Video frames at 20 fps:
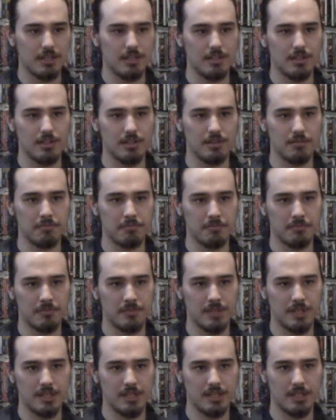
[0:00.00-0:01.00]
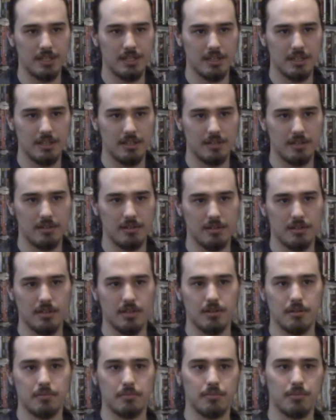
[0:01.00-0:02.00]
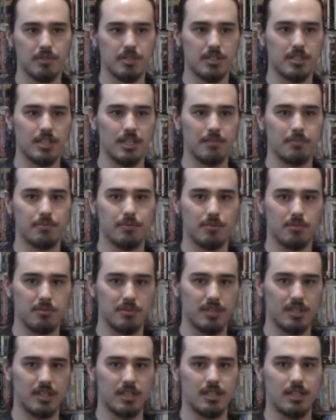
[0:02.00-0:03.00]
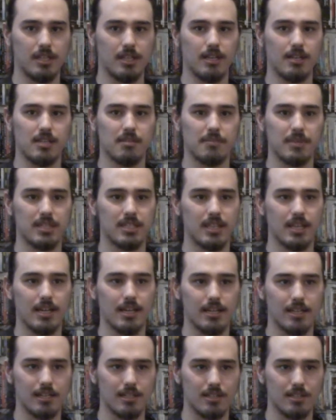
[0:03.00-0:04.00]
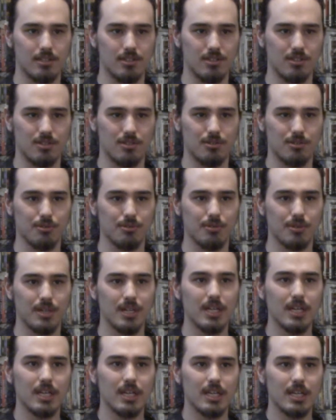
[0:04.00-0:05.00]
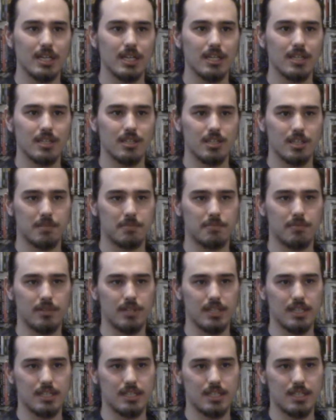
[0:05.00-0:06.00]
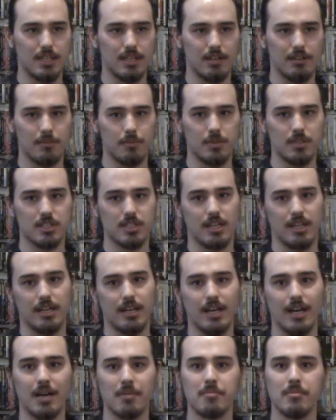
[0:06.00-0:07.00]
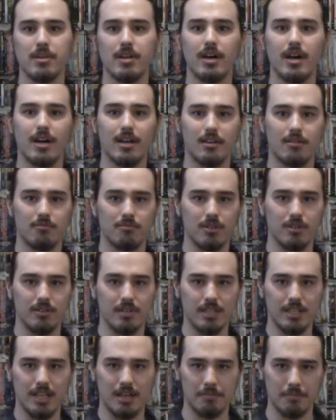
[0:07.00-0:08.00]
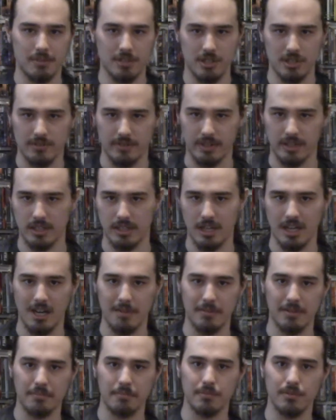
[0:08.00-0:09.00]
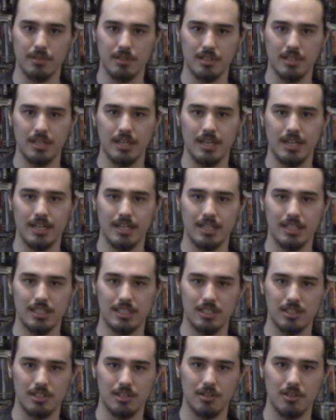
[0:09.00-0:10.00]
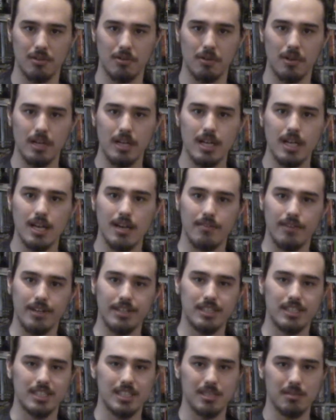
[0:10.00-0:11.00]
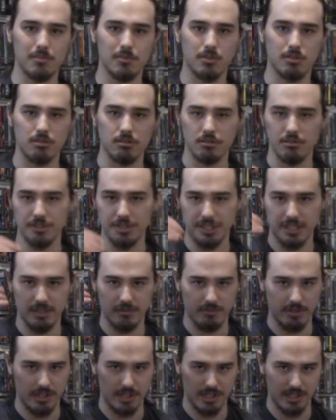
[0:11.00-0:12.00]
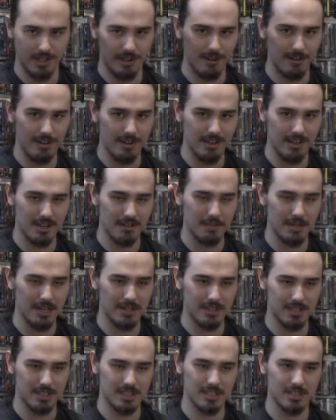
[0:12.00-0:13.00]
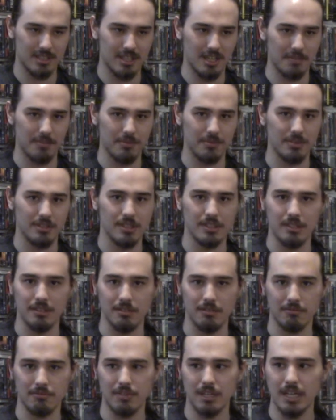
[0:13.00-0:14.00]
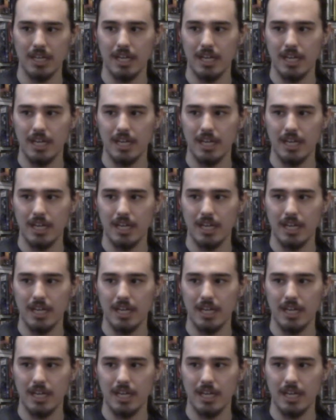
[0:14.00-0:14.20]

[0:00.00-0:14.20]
puts Deadpool with the kid to be taken to this place that, and once again, I'm not really that much of a comic book guy, so if I seem clueless and retarded about a couple of